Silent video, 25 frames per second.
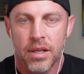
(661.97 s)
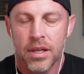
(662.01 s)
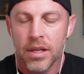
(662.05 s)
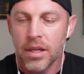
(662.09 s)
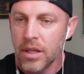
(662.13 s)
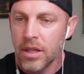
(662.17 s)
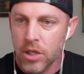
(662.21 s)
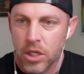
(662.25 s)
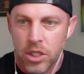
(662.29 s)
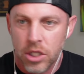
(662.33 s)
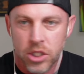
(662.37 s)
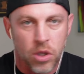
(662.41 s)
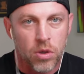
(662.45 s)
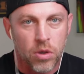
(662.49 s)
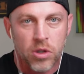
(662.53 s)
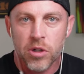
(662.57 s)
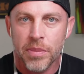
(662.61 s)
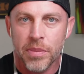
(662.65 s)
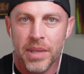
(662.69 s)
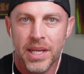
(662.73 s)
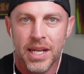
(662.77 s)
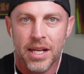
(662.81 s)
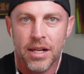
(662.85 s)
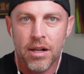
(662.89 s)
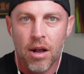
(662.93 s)
social
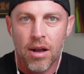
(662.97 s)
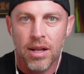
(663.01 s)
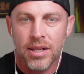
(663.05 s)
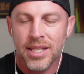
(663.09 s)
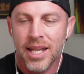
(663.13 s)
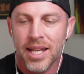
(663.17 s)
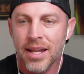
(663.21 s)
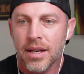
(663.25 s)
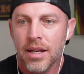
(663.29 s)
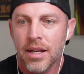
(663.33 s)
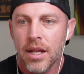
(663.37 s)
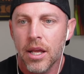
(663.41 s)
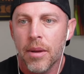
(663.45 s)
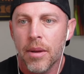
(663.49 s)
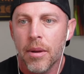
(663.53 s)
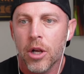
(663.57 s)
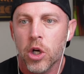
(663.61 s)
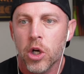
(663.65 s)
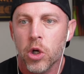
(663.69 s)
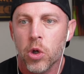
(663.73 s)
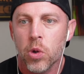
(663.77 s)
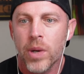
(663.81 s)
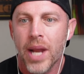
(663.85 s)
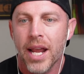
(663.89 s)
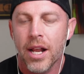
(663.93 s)
media content,
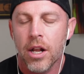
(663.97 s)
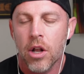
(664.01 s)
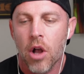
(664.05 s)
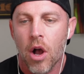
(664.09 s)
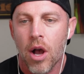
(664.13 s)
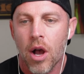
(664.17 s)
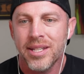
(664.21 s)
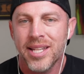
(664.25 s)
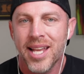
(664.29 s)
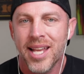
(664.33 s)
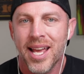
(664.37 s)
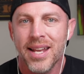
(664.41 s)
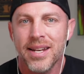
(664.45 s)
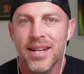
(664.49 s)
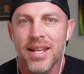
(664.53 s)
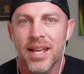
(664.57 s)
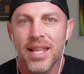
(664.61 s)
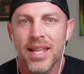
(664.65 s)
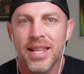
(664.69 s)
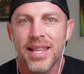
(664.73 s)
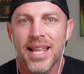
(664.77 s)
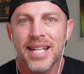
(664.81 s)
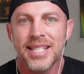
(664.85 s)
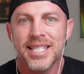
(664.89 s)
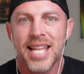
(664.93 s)
create content
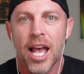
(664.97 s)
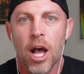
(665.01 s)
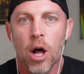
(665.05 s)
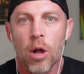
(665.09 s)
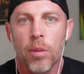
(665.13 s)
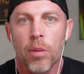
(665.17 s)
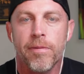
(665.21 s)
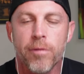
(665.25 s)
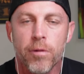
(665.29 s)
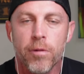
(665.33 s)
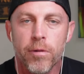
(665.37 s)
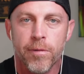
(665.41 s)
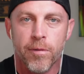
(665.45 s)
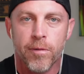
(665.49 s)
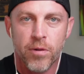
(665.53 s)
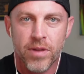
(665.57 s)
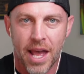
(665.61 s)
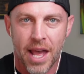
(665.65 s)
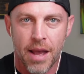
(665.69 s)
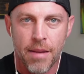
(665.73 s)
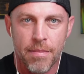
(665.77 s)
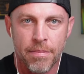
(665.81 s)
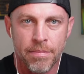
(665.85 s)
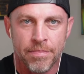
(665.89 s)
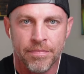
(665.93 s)
that's helpful for
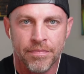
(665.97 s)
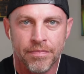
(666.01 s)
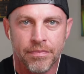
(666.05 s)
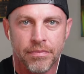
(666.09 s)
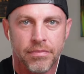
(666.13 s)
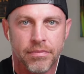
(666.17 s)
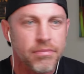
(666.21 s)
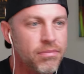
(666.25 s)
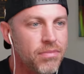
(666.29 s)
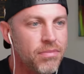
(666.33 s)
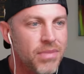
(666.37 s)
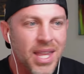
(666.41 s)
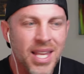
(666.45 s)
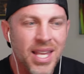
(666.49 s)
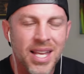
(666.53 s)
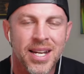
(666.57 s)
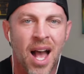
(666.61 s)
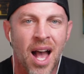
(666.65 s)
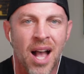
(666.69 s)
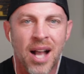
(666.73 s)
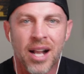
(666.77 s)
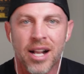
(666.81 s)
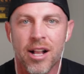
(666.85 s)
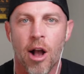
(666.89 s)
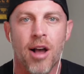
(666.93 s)
them,
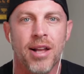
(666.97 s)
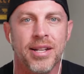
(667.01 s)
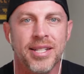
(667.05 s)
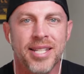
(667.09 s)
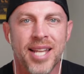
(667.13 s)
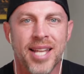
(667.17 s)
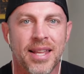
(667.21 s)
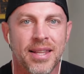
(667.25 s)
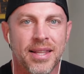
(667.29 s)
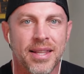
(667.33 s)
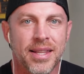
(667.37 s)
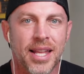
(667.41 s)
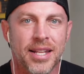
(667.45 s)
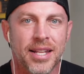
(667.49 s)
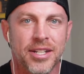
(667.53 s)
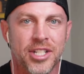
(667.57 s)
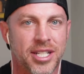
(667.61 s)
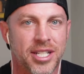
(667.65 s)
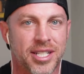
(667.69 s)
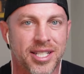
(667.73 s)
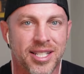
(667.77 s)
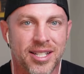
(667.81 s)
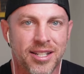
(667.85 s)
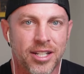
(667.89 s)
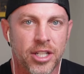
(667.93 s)
not content that
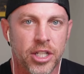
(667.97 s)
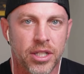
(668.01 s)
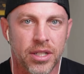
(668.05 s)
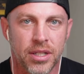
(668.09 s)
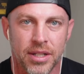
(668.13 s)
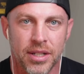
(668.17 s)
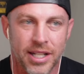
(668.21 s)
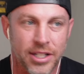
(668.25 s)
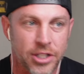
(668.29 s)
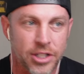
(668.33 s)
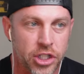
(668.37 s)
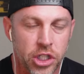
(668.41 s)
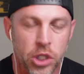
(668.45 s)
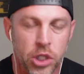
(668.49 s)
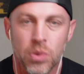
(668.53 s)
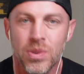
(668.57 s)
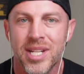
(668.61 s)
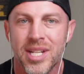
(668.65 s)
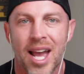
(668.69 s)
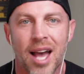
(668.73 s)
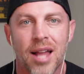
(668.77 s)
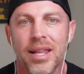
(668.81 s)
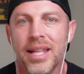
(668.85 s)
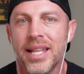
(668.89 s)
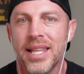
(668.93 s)
just it's you
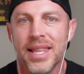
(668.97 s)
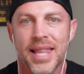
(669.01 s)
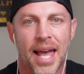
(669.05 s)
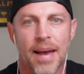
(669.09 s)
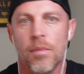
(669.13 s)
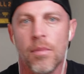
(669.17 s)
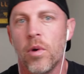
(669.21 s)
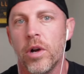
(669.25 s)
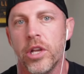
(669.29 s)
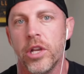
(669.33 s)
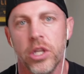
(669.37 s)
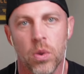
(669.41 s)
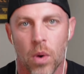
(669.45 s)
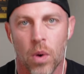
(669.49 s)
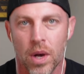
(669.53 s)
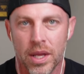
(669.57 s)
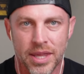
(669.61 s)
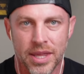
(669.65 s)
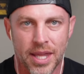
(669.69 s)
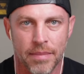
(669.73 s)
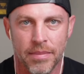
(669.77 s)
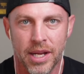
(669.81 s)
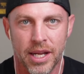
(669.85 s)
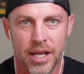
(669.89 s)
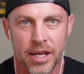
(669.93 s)
telling them what you want
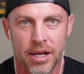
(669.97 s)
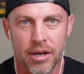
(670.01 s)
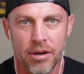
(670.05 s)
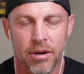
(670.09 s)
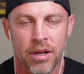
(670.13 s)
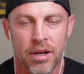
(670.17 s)
them to hear.